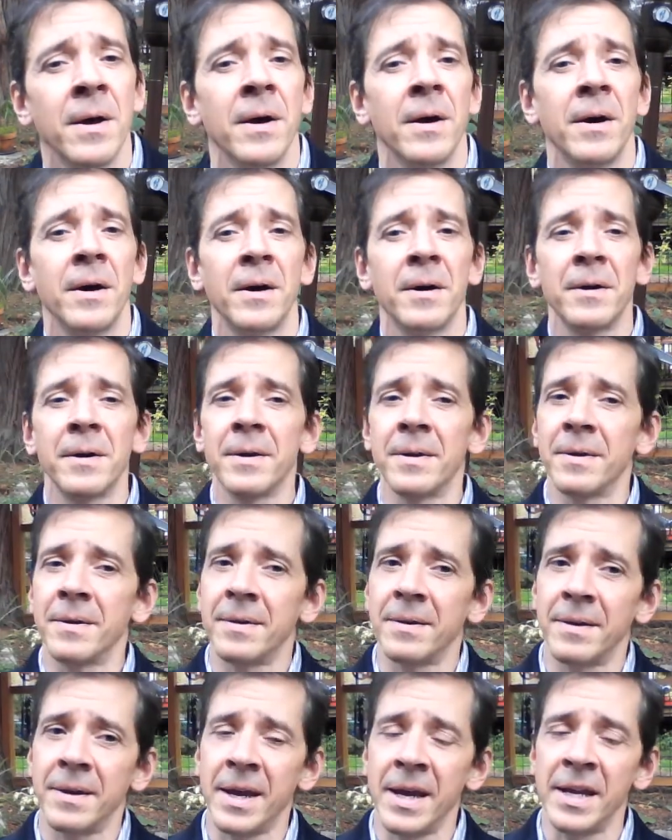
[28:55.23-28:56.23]
F.
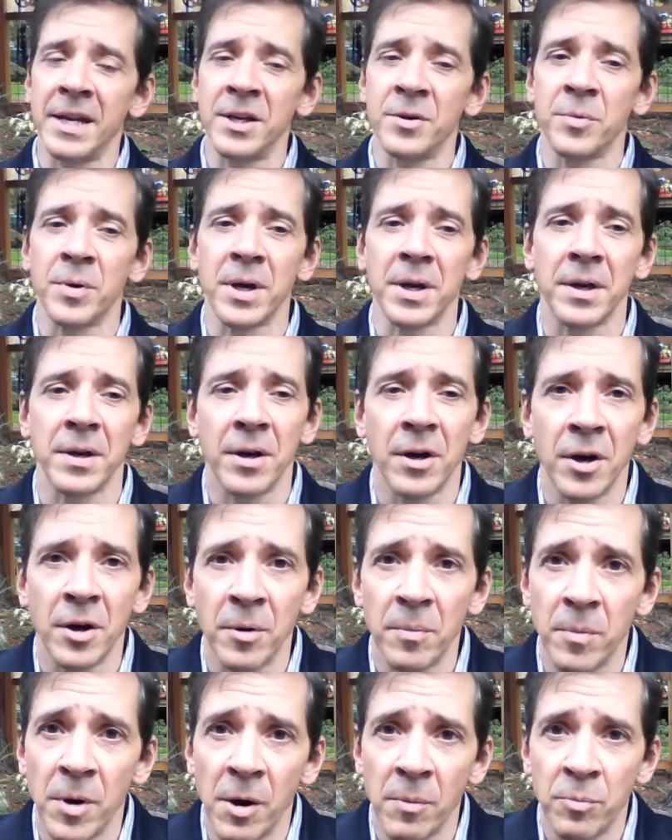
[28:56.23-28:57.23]
Anyway,
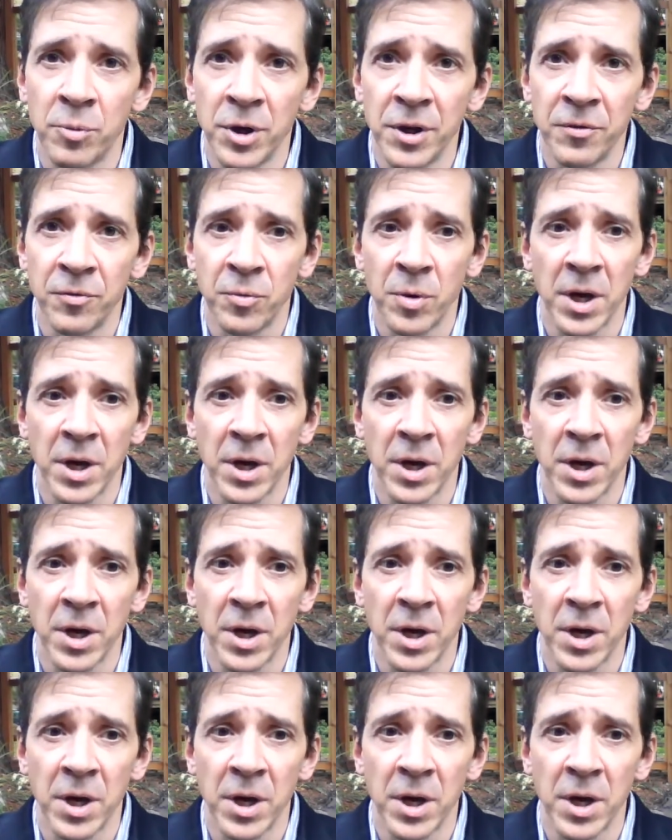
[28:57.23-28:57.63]
a brief